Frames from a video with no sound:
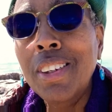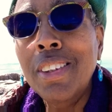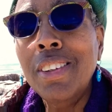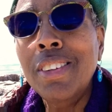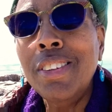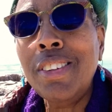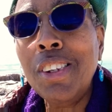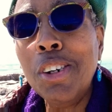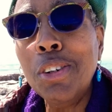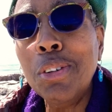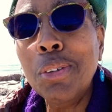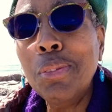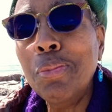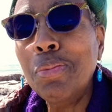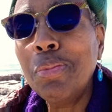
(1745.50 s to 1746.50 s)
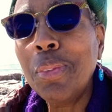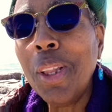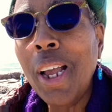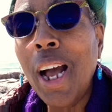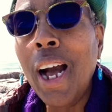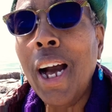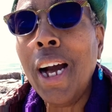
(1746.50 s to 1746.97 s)
So
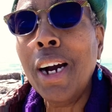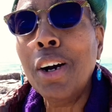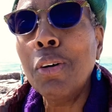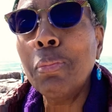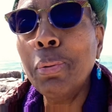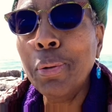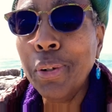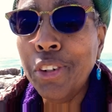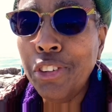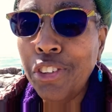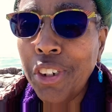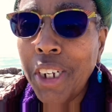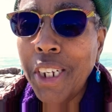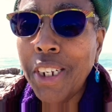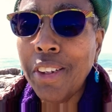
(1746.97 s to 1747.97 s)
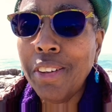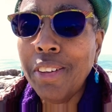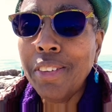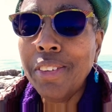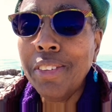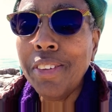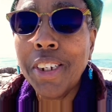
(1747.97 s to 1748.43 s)
I appreciated
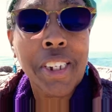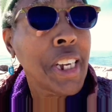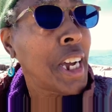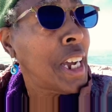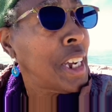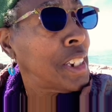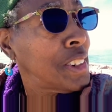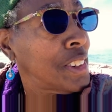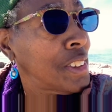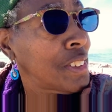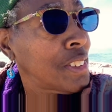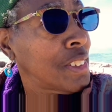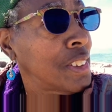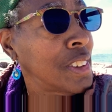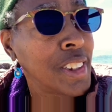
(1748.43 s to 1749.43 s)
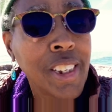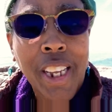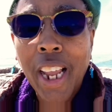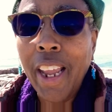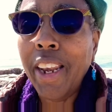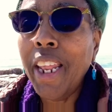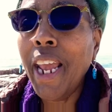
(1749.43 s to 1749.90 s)
the kindness
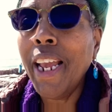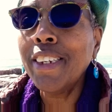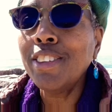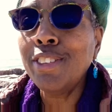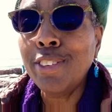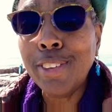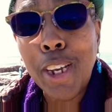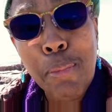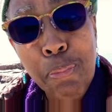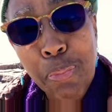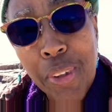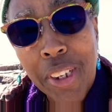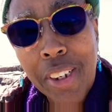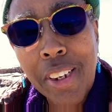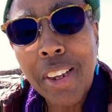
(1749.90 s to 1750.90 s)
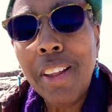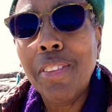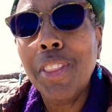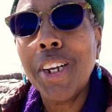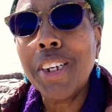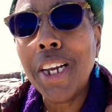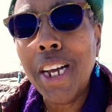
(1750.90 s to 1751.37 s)
and I accepted
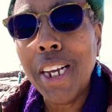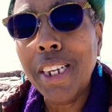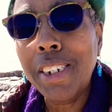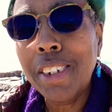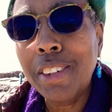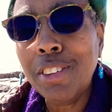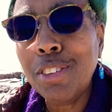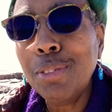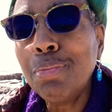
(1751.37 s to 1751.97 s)
the kindness.